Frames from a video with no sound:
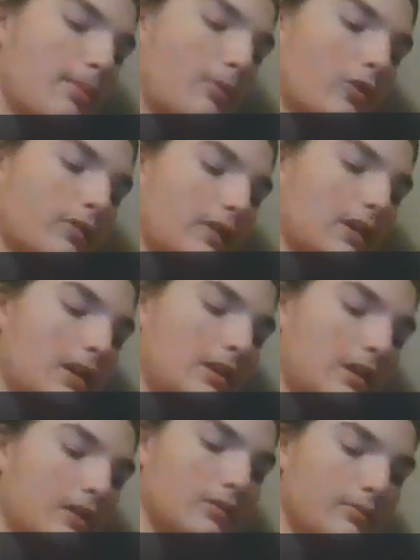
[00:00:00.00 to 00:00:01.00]
more than
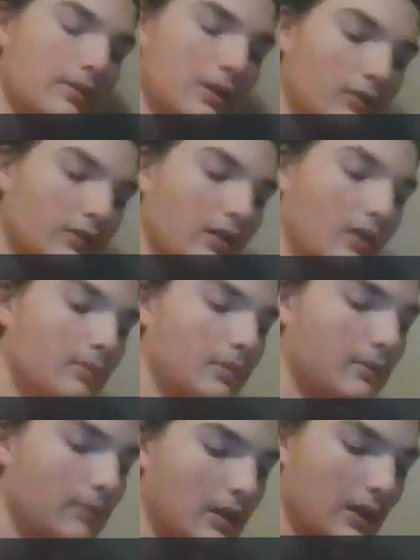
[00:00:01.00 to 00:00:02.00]
any other Beatles
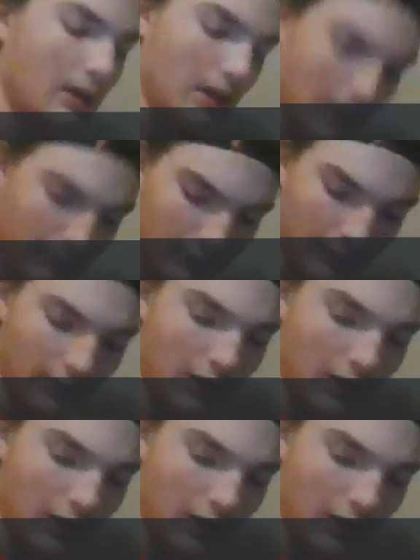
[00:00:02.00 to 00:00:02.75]
album, and I have to